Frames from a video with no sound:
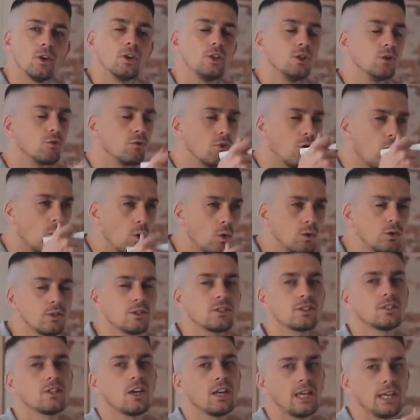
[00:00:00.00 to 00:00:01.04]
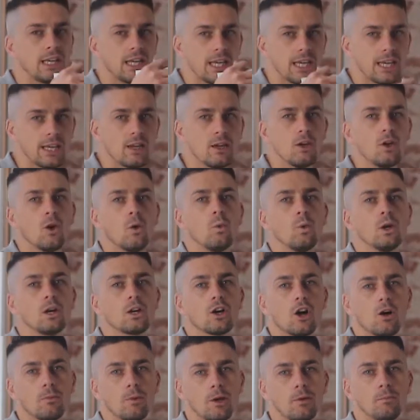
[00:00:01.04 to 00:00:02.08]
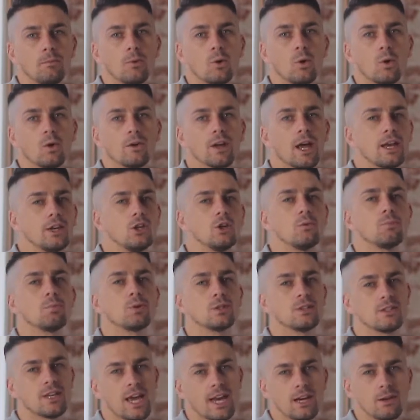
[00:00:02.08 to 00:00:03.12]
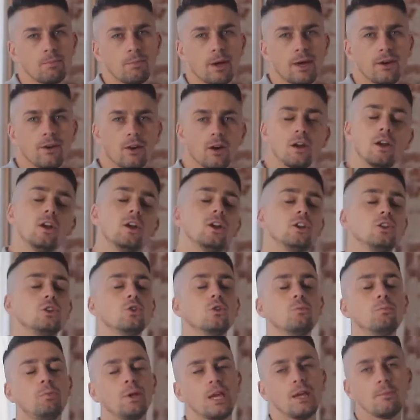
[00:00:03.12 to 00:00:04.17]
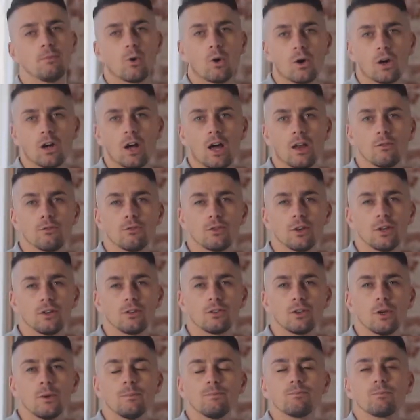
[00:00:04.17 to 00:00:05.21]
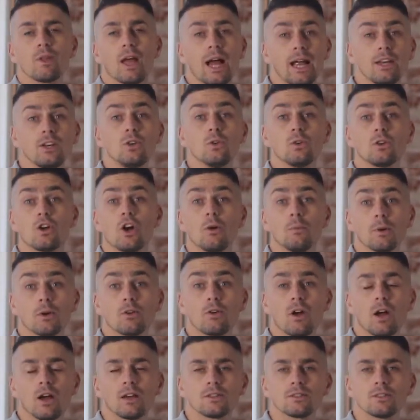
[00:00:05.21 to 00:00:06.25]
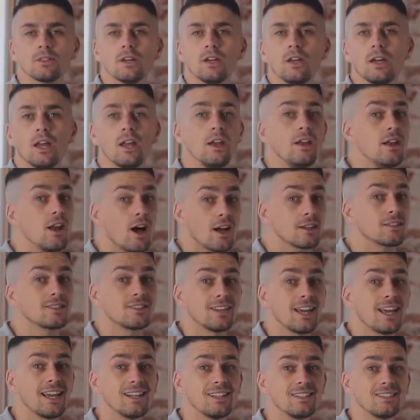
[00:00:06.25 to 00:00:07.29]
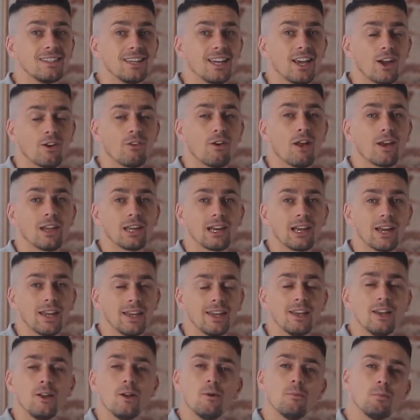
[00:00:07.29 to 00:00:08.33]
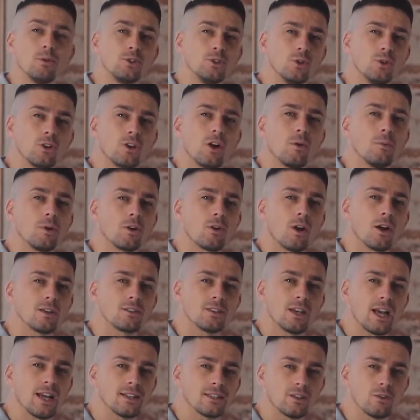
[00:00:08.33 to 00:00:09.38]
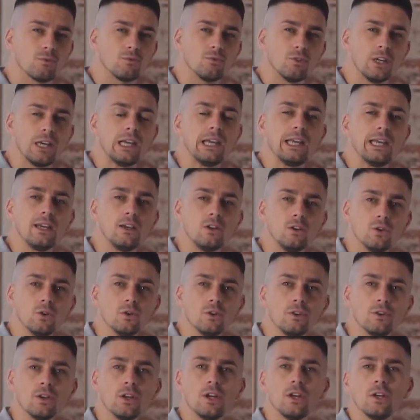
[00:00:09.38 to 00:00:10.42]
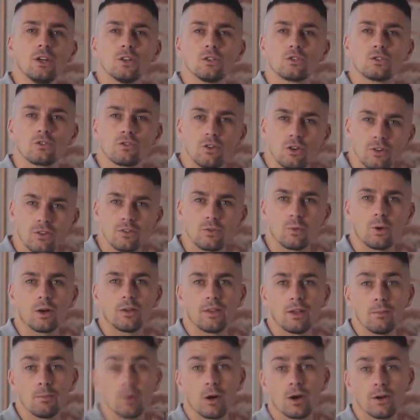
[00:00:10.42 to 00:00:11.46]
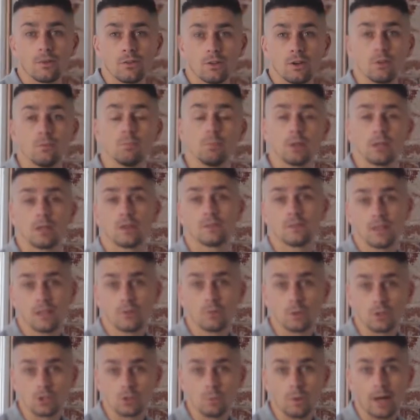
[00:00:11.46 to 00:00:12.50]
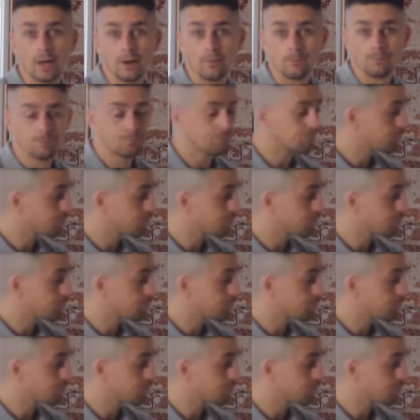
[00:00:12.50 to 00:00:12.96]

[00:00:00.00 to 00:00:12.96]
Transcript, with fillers: your own psyche will come on board and you'll present better, you'll be more confident, and you'll come across not salesy, ironically, but you'll come across as a really good trustworthy person because that's what you are.